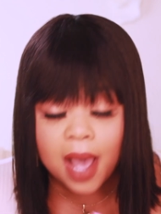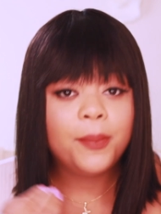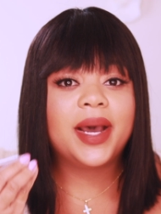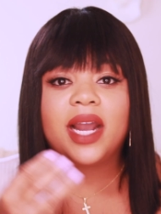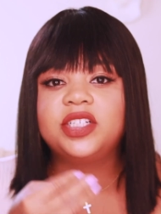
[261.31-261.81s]

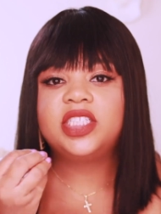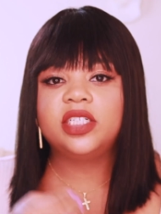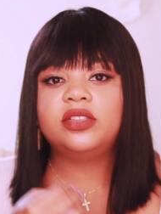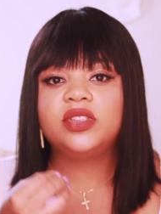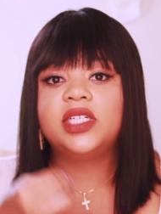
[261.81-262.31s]
but our
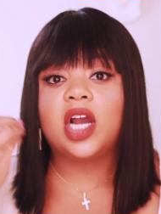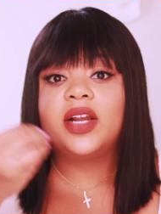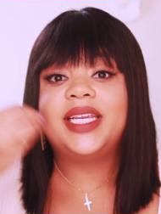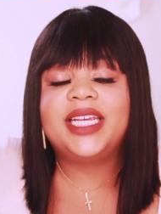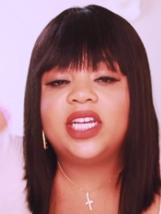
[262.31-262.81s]
children
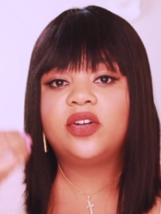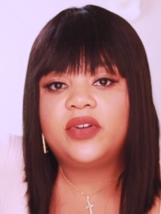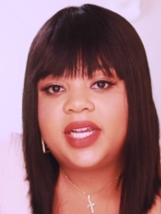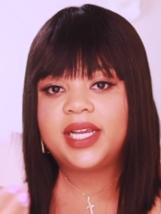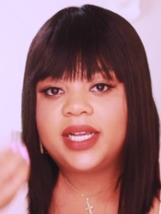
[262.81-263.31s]
are
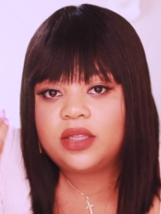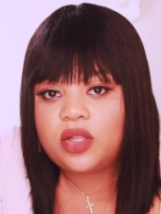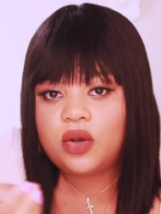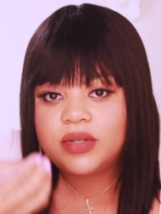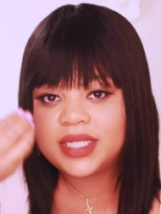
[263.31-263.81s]
hearing
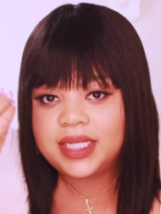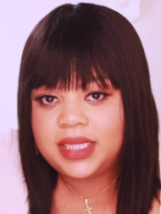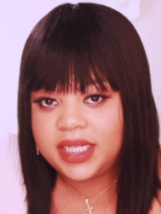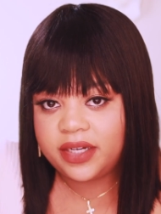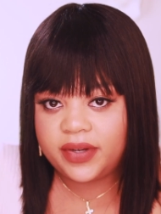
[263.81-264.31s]
those
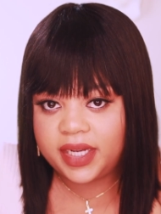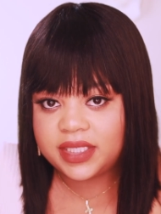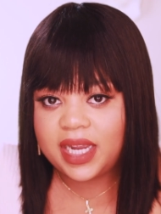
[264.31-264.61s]
lyrics.